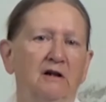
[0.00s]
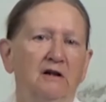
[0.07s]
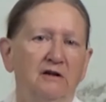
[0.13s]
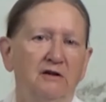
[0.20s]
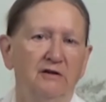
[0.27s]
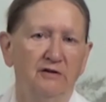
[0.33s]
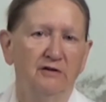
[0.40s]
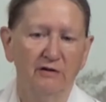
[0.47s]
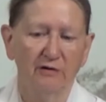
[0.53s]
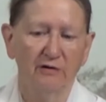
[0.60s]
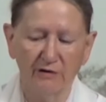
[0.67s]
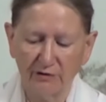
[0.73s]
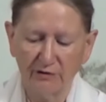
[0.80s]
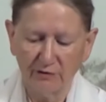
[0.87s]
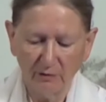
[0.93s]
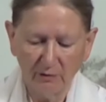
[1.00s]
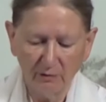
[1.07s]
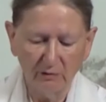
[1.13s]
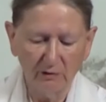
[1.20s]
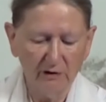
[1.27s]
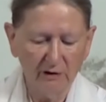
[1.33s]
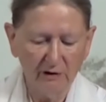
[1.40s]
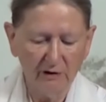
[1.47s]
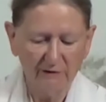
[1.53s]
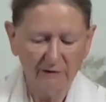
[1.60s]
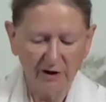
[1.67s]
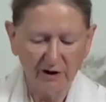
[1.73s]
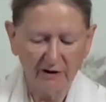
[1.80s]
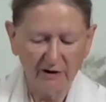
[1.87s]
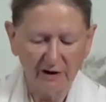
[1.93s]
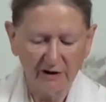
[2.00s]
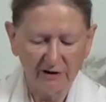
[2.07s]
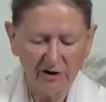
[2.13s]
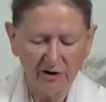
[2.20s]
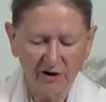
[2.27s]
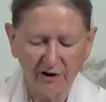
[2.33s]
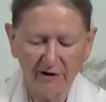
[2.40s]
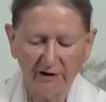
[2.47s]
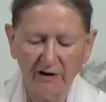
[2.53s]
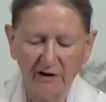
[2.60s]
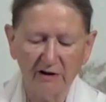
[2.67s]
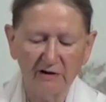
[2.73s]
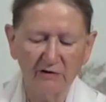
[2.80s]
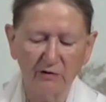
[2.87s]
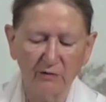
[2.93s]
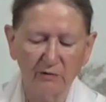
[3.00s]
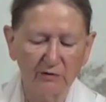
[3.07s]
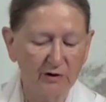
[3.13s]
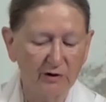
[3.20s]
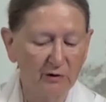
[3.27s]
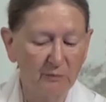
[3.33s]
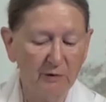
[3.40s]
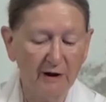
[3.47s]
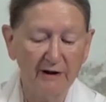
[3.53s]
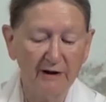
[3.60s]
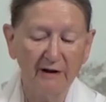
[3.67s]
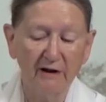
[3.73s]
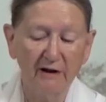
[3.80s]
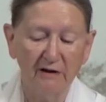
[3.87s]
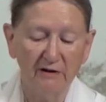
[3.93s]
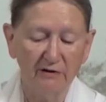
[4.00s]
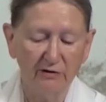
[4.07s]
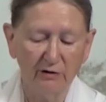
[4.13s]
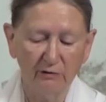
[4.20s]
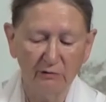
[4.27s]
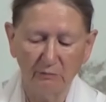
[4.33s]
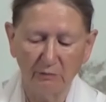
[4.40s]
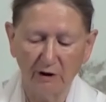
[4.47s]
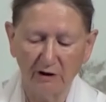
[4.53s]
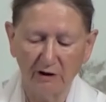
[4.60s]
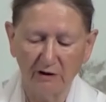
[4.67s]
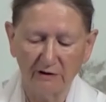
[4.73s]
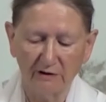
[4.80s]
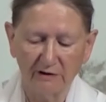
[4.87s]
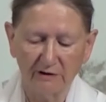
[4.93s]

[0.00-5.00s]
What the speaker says: So the soul of Shankaracharya is also playing his own part.